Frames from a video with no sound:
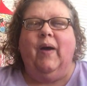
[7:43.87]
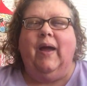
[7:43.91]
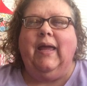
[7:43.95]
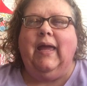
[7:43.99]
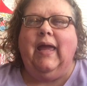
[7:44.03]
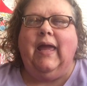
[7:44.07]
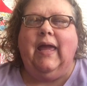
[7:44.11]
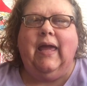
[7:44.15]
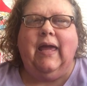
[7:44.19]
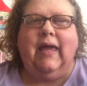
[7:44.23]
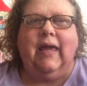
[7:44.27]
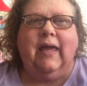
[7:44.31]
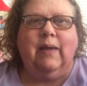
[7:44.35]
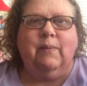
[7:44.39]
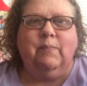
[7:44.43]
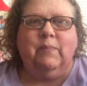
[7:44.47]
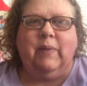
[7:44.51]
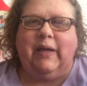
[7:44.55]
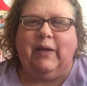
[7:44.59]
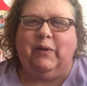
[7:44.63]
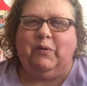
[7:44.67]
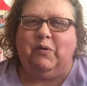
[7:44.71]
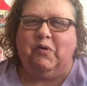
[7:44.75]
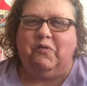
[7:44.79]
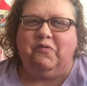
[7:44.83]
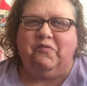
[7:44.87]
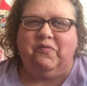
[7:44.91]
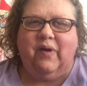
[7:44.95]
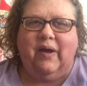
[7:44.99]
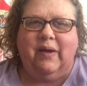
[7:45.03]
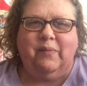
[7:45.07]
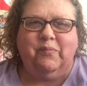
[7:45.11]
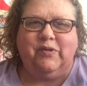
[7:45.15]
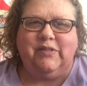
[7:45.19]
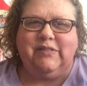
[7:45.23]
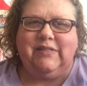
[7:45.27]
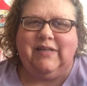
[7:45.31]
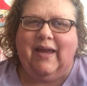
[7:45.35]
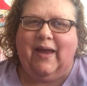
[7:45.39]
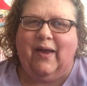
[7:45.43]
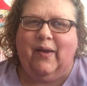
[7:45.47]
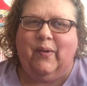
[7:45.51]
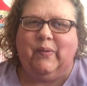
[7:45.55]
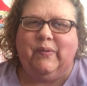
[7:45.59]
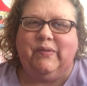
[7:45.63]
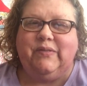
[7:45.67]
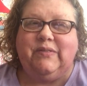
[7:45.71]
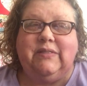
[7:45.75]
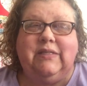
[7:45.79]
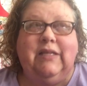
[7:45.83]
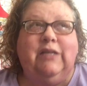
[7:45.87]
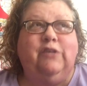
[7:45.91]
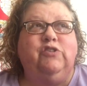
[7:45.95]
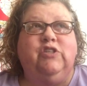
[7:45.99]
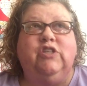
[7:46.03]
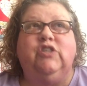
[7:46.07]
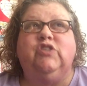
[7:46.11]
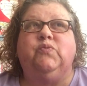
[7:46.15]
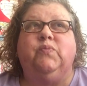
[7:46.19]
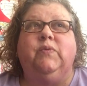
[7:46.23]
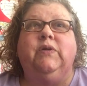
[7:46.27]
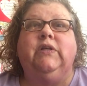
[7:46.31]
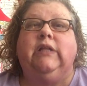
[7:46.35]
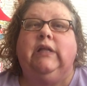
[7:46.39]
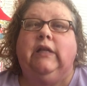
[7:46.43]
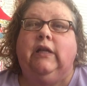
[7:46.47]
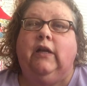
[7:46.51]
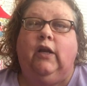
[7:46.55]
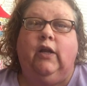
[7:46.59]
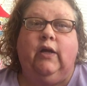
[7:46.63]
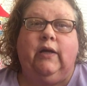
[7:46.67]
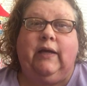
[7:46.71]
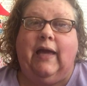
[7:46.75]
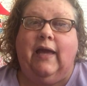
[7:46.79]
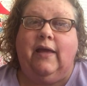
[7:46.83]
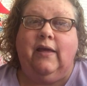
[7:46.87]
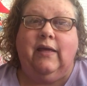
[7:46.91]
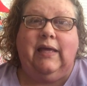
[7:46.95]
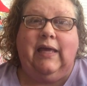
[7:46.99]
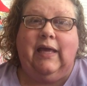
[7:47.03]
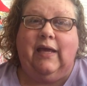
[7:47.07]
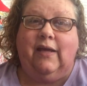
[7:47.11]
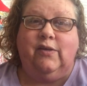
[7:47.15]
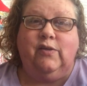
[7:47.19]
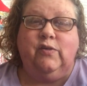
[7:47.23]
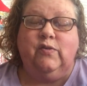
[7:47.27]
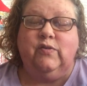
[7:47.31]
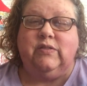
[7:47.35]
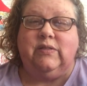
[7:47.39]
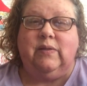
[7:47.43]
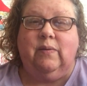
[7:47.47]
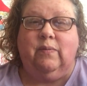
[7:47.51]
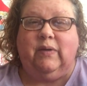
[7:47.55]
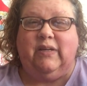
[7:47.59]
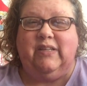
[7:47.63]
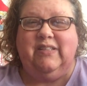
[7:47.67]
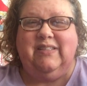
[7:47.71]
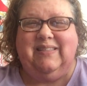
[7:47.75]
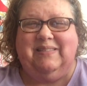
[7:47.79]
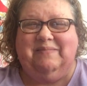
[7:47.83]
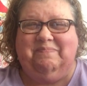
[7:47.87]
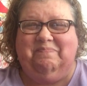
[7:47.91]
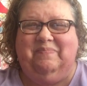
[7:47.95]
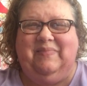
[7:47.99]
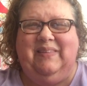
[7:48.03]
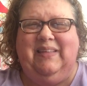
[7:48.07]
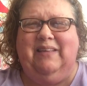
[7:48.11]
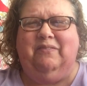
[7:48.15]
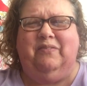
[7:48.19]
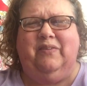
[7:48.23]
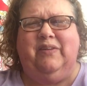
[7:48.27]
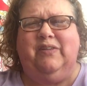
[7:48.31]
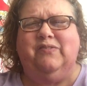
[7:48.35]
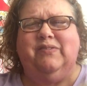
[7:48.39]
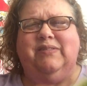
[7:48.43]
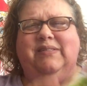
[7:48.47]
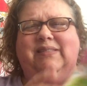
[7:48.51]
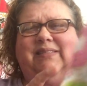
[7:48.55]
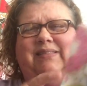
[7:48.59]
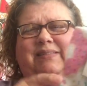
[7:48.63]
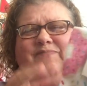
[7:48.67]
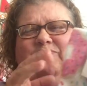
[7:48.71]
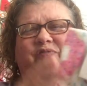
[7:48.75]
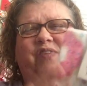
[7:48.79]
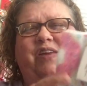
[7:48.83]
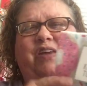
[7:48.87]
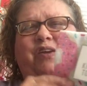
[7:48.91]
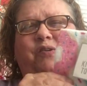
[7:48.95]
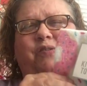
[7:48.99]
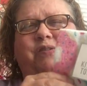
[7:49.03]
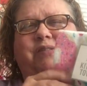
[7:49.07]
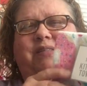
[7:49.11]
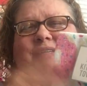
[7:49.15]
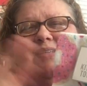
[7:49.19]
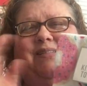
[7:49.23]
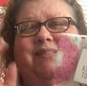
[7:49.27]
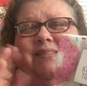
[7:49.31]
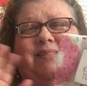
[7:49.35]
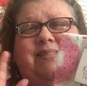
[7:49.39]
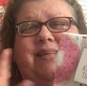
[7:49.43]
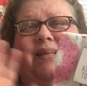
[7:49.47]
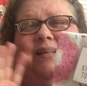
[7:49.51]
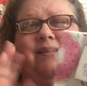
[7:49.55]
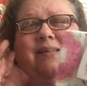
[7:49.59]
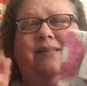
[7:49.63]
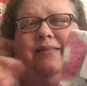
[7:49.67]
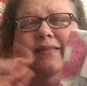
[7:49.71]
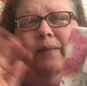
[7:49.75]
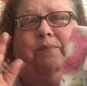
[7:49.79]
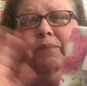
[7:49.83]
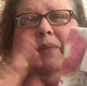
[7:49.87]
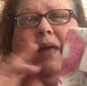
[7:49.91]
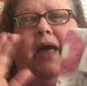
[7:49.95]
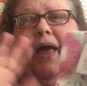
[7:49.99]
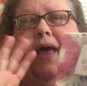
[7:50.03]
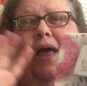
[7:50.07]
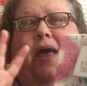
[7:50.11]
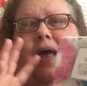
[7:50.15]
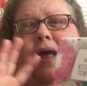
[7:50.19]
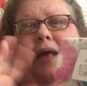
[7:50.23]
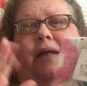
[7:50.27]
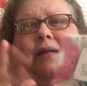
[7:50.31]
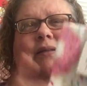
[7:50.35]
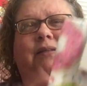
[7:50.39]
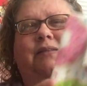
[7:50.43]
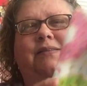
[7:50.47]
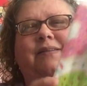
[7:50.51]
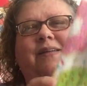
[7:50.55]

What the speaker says: I hate microfiber towels. They're just really to look at. You can't use them because still your fingers like stick to them. Ah!